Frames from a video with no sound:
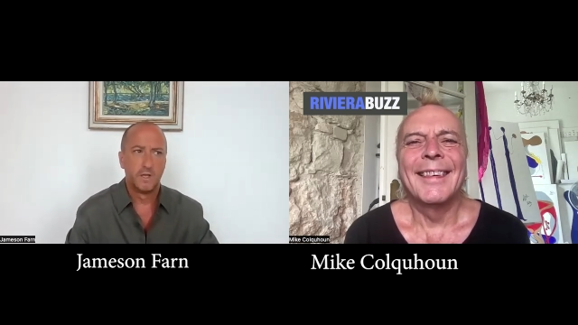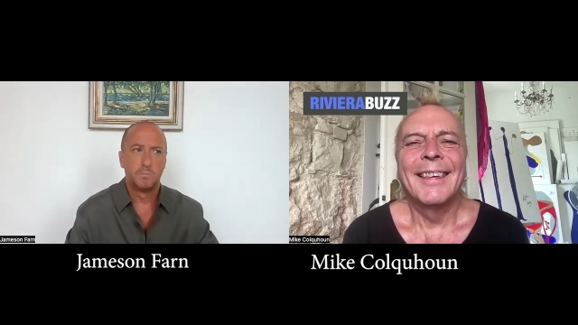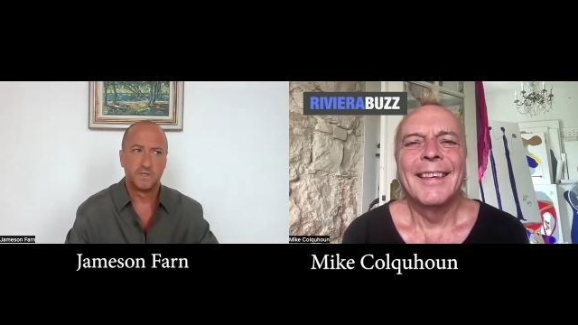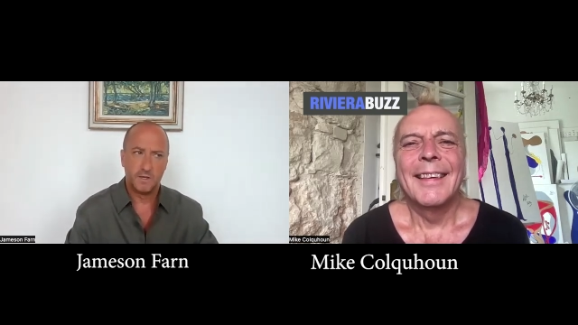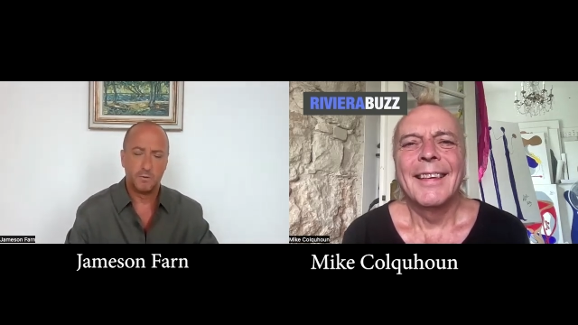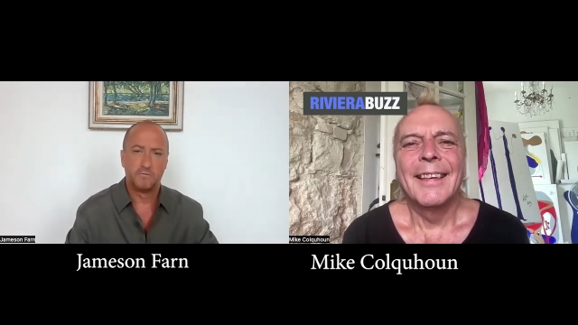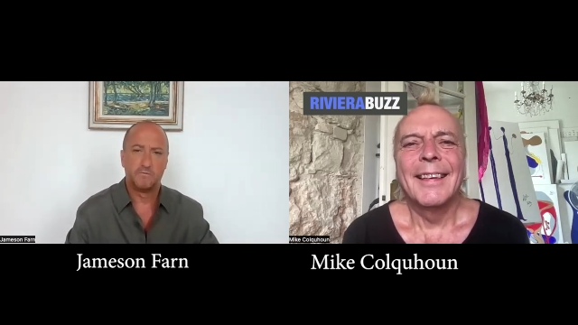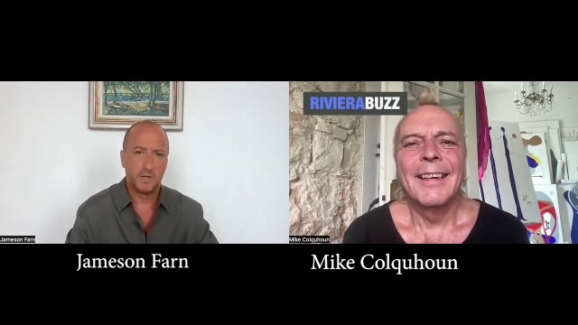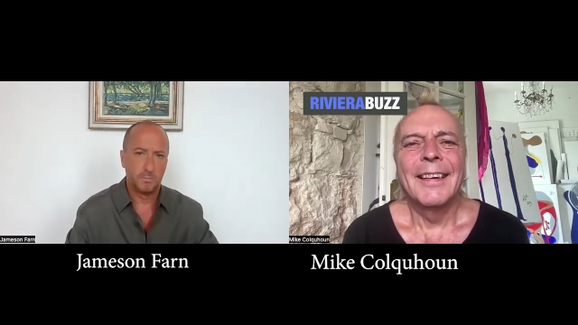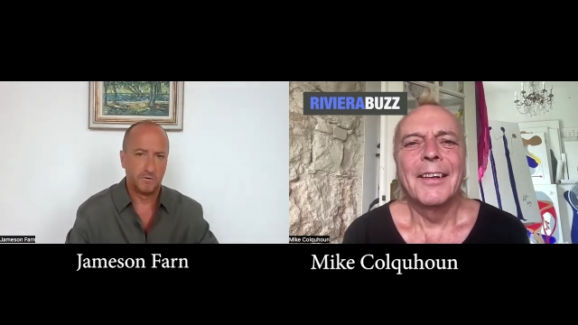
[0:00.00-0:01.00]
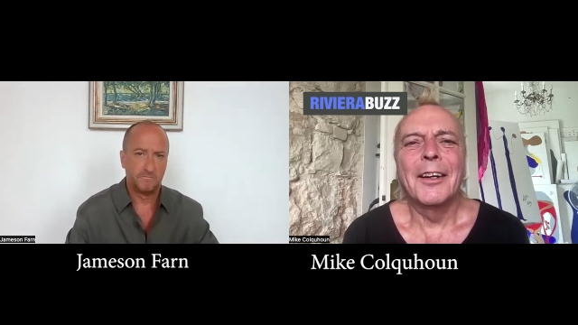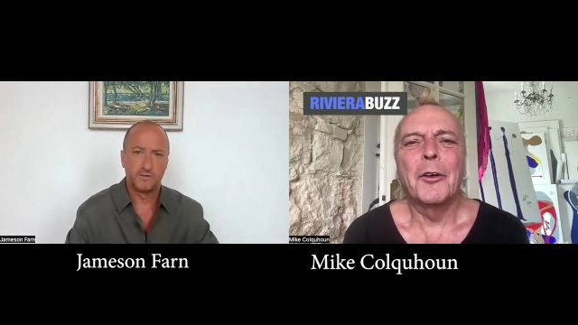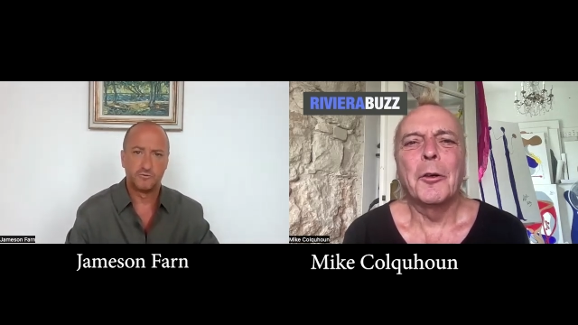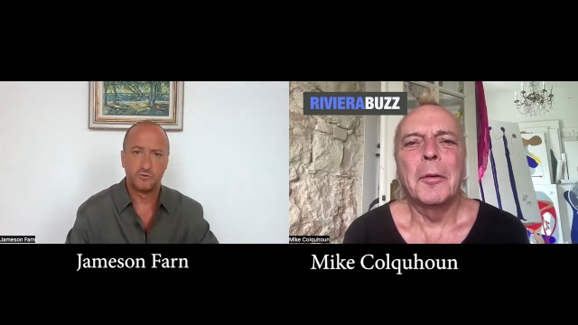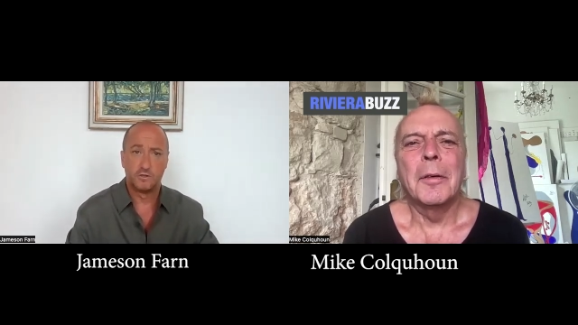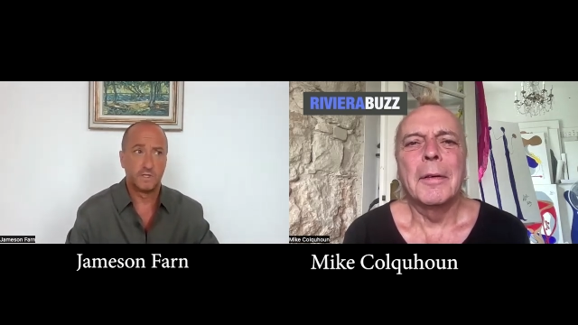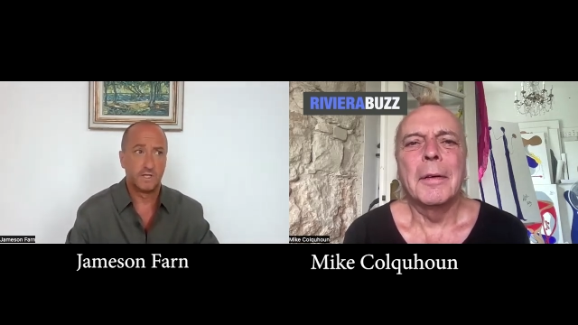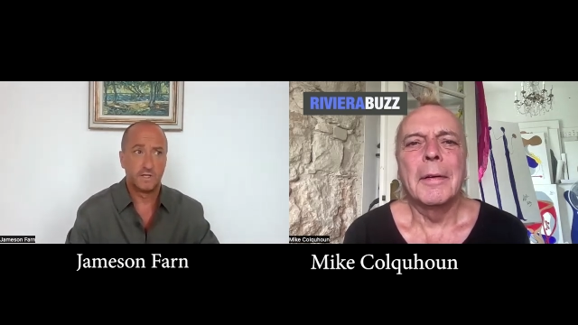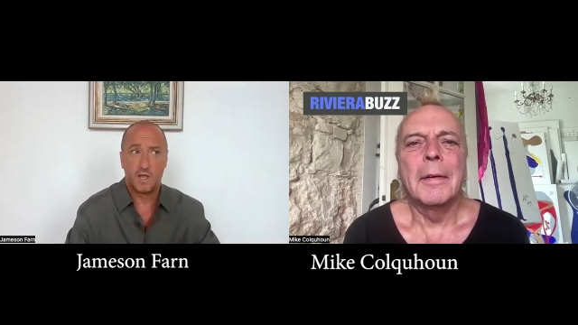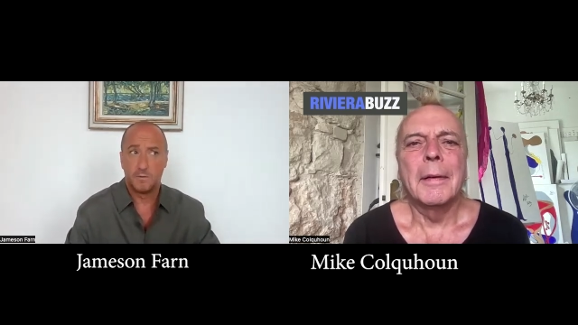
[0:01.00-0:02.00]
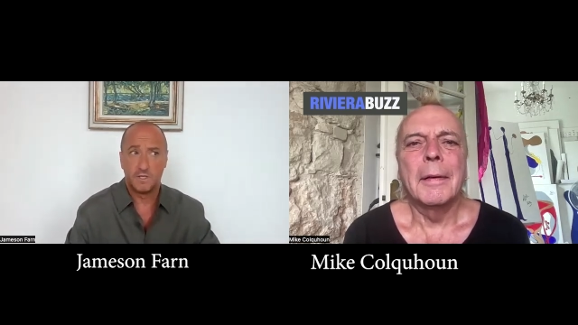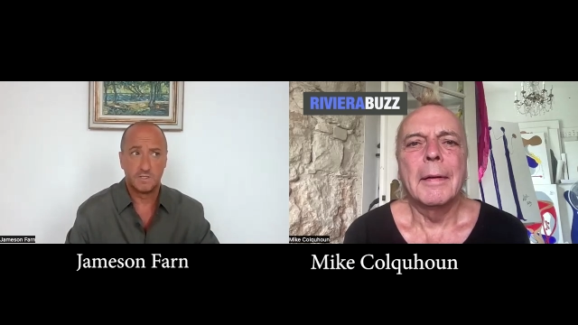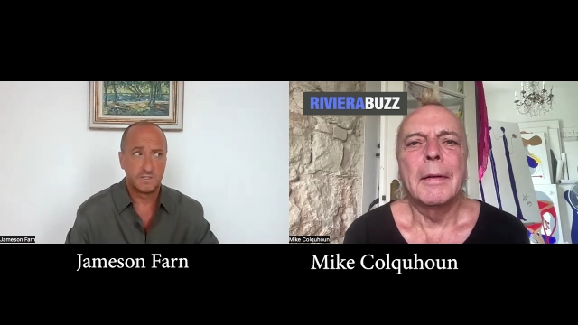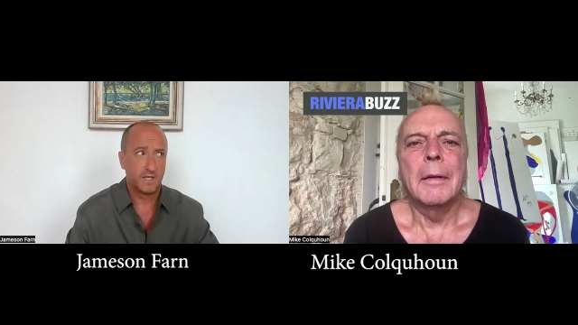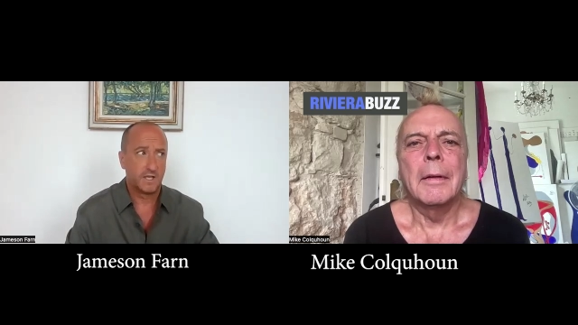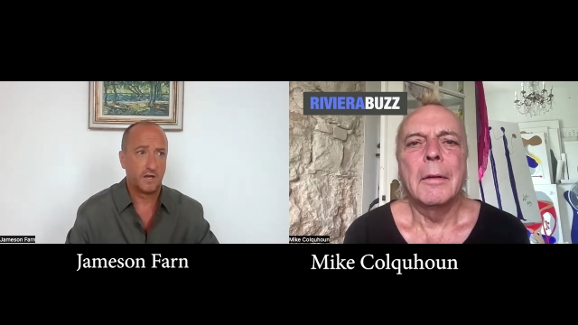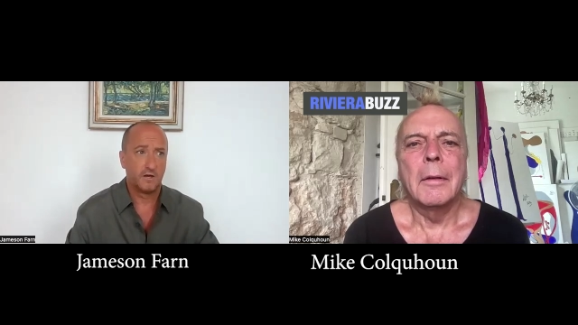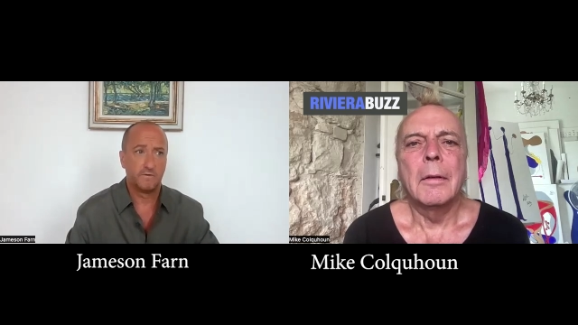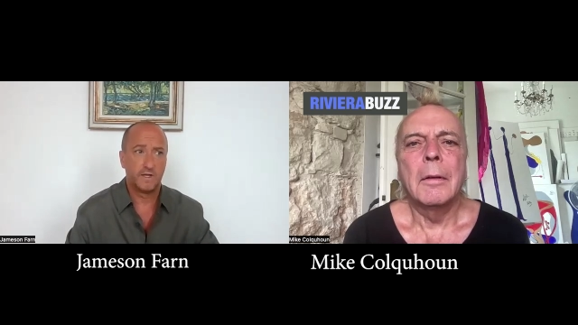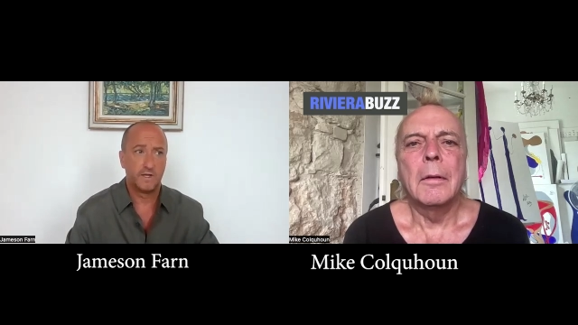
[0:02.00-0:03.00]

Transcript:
Speaker 1: but they were very professional and they'd come in and take care of it.